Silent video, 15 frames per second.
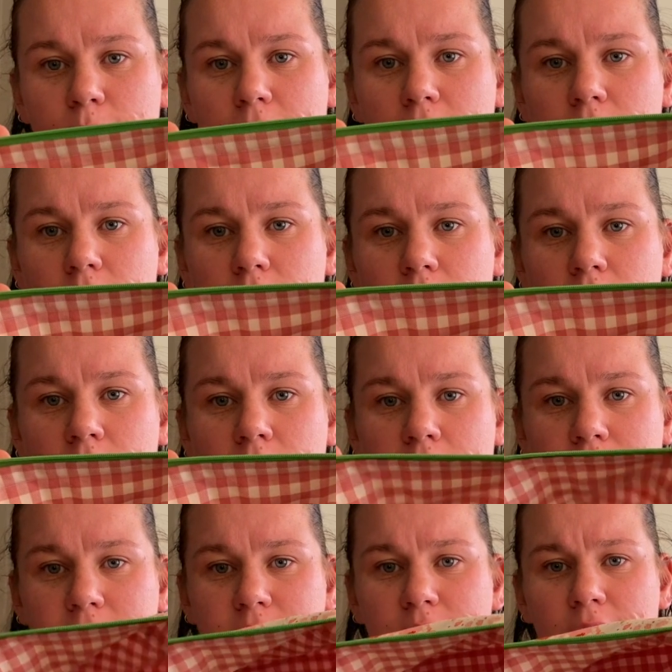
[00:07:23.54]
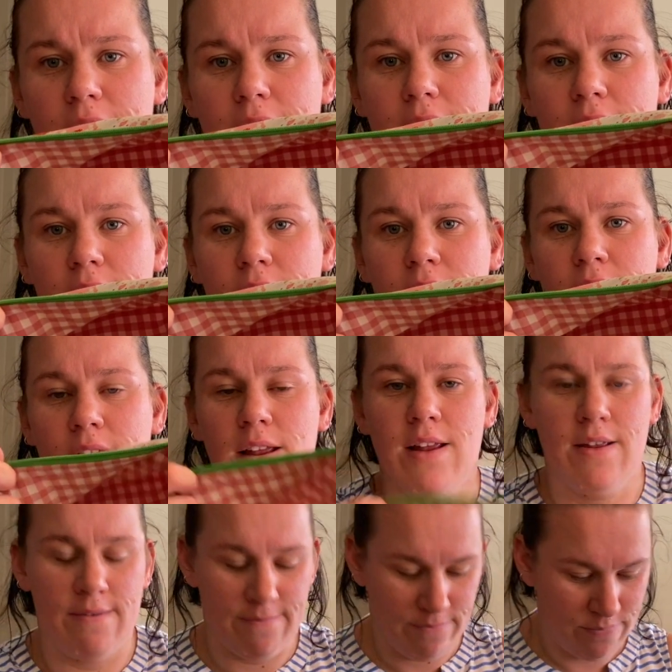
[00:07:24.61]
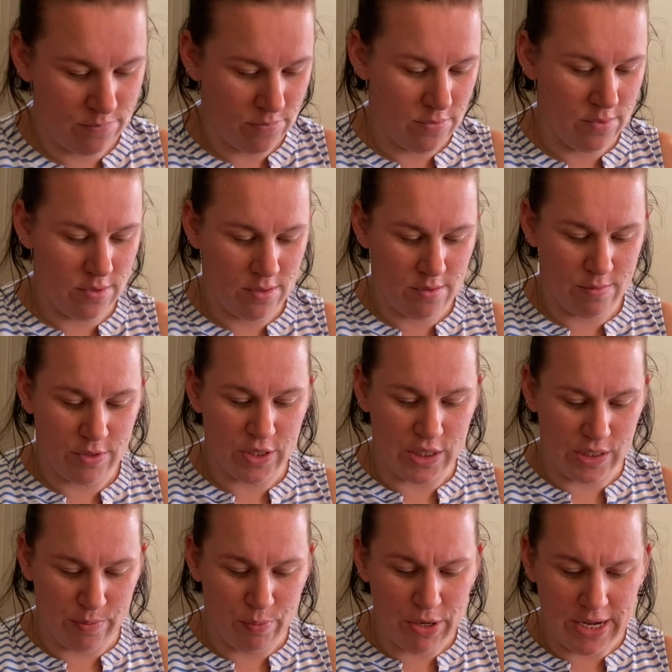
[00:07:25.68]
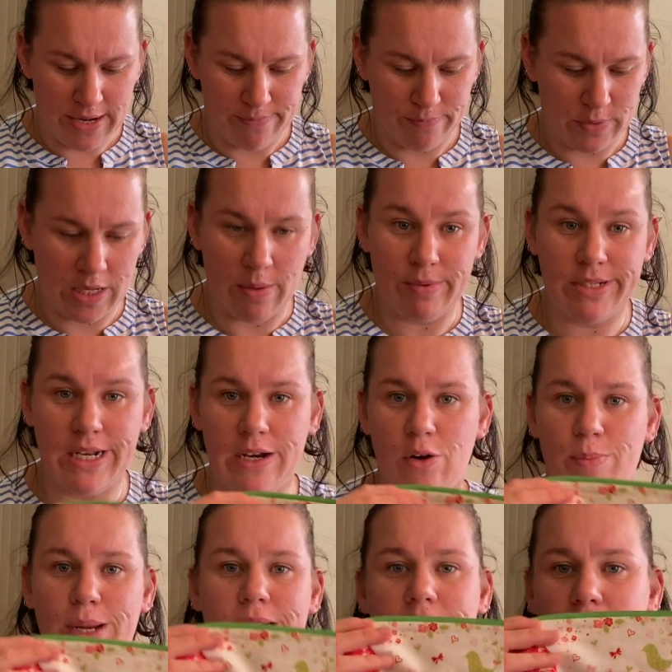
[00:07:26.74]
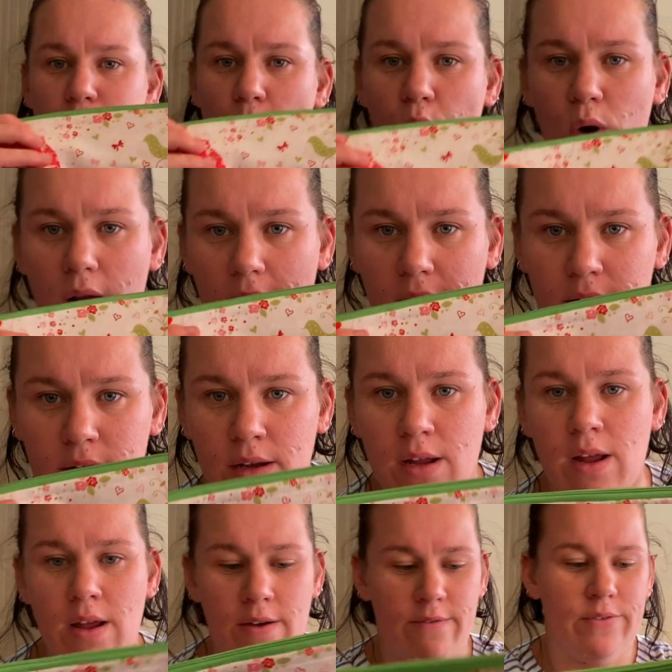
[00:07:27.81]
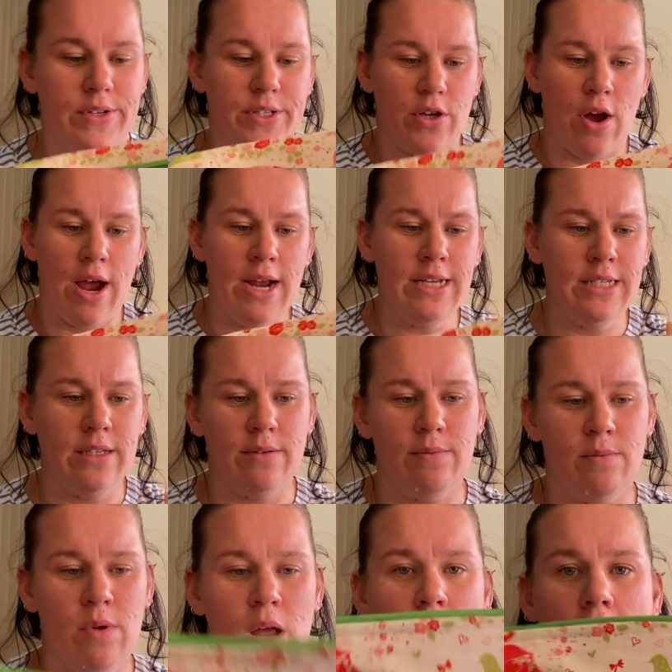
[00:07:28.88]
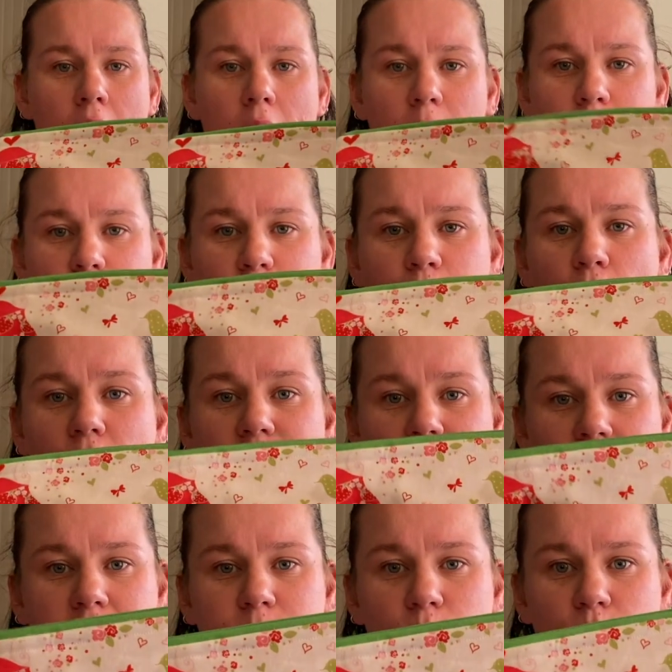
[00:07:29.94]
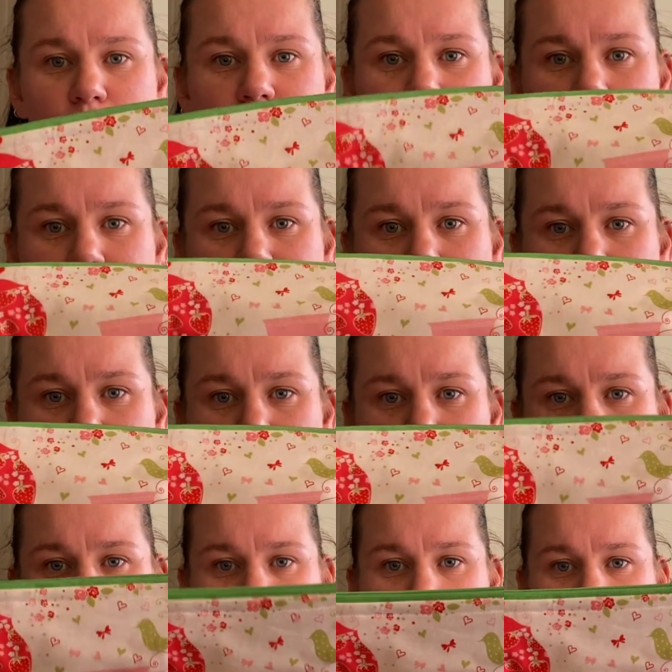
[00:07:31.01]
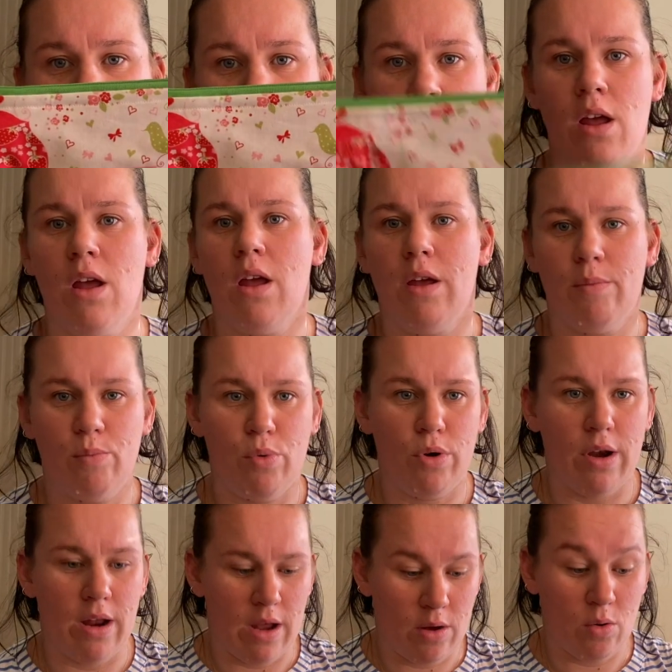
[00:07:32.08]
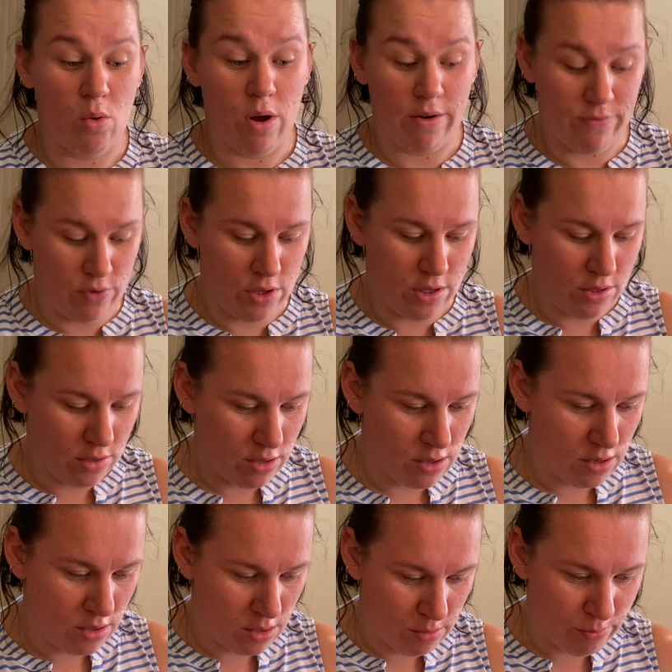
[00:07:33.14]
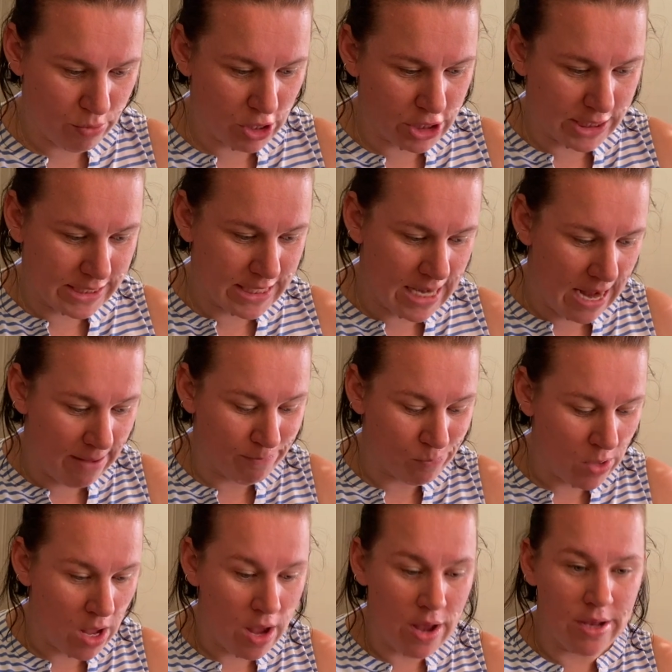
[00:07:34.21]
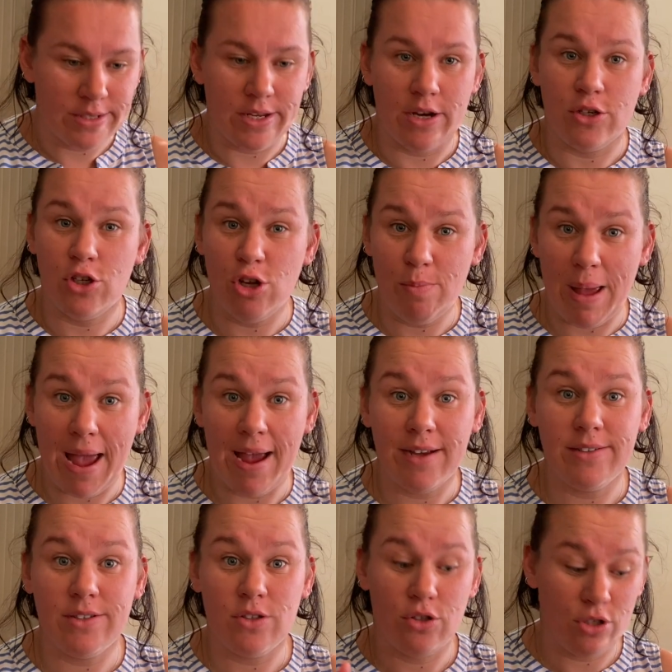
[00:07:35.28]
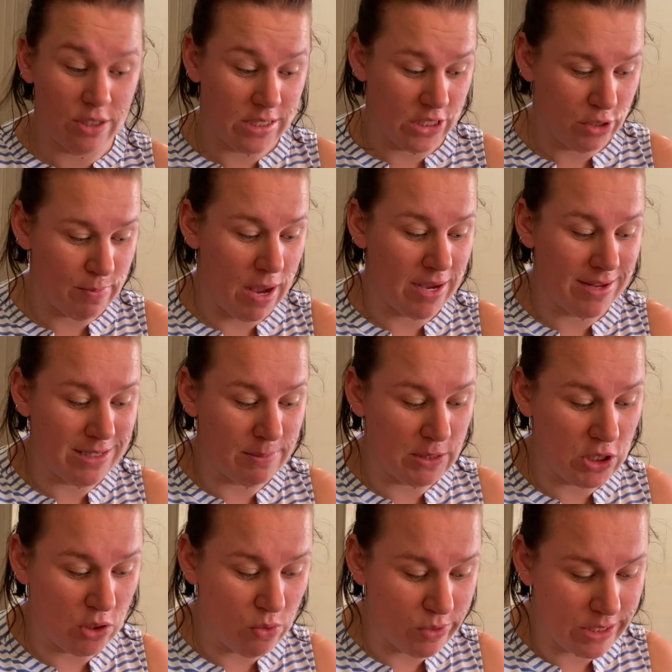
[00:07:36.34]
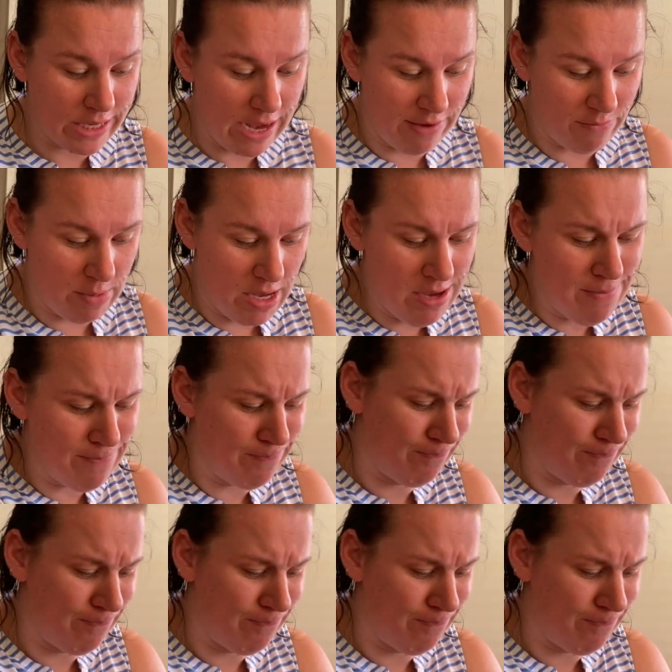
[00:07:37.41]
pattern inside, which is pretty. So that one's a little bit smaller for size, but a perfect small size. Put quite a few projects in that. So 2 bags, 2 stitch markers, but she also gave me